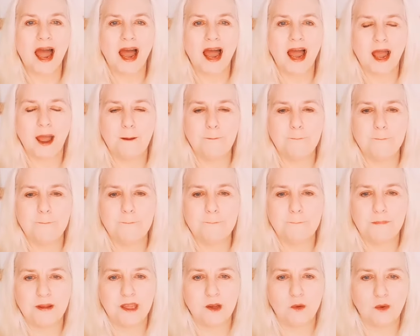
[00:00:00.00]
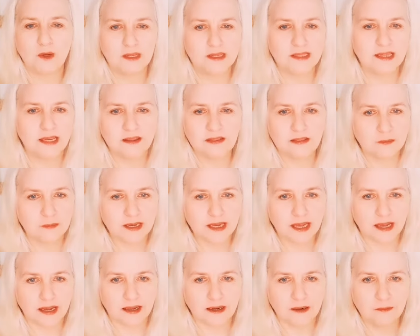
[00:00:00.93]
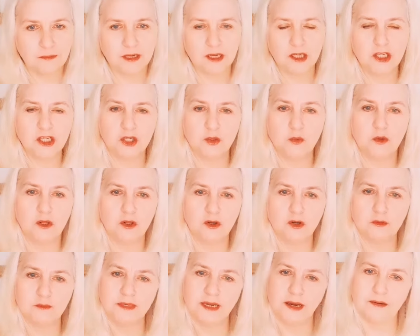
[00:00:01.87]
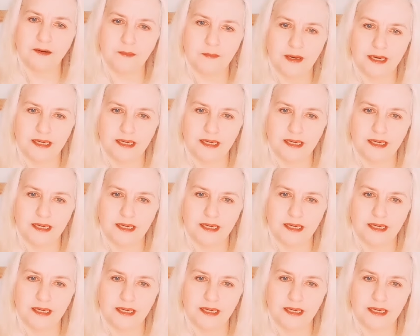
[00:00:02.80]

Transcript: um, but you will see them again because you will come down in